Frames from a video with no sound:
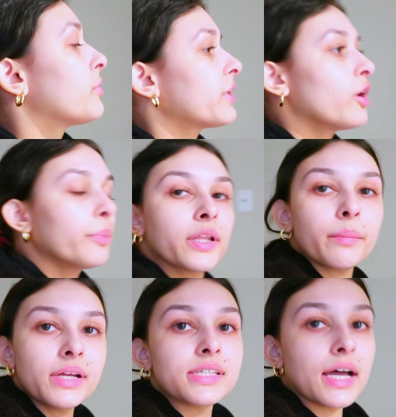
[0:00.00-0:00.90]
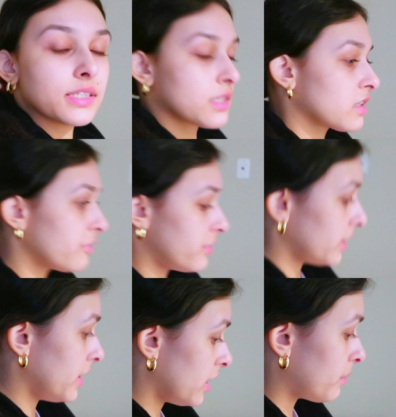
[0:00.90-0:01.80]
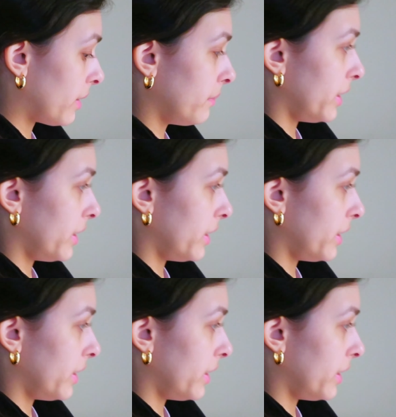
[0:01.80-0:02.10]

I'm really hoping that my desk is gonna fit in here and my